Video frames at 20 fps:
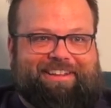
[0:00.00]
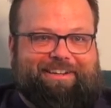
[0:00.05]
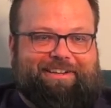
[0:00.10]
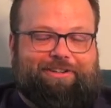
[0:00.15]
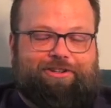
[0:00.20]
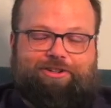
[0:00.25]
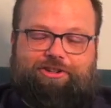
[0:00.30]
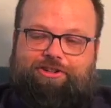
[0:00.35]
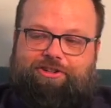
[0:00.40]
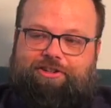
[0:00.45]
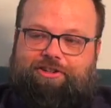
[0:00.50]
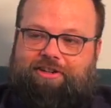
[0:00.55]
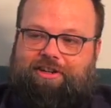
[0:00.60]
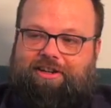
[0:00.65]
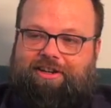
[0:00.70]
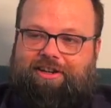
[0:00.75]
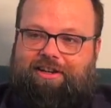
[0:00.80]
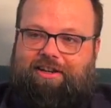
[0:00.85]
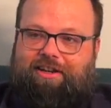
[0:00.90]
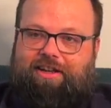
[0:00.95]
inch,
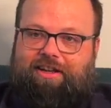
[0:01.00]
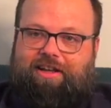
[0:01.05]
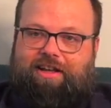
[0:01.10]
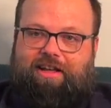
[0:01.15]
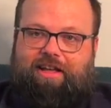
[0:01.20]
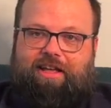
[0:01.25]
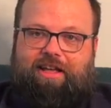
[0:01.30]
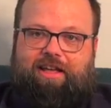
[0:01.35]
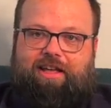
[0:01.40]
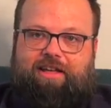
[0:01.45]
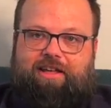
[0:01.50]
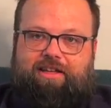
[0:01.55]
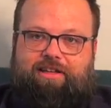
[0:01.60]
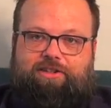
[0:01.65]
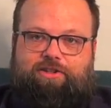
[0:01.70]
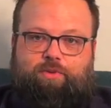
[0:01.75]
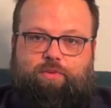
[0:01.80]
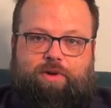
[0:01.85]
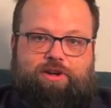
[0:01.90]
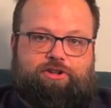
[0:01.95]

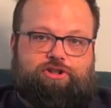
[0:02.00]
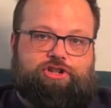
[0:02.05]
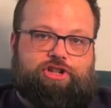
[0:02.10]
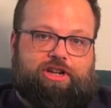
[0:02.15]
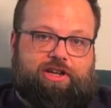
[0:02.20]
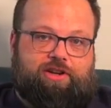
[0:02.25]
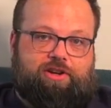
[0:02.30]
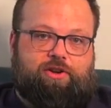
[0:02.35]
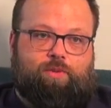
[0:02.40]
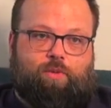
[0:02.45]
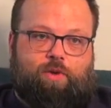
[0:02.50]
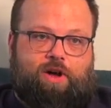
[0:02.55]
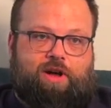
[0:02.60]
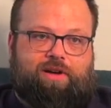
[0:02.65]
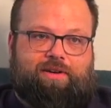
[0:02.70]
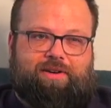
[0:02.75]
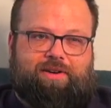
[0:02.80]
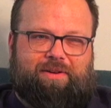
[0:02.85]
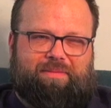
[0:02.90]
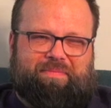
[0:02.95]
to where she could
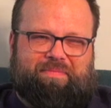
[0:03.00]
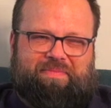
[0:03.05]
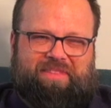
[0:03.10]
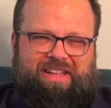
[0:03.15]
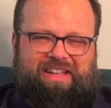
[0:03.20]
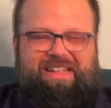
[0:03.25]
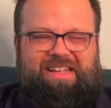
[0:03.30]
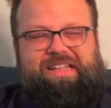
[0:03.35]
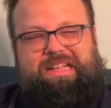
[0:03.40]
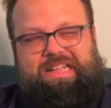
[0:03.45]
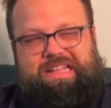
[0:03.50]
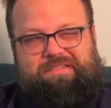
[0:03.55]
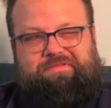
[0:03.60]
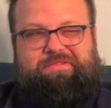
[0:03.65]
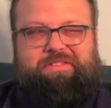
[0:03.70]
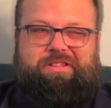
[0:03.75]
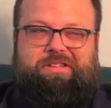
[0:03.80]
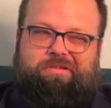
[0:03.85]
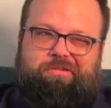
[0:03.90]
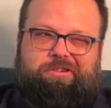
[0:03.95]
walk him,
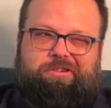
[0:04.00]
even though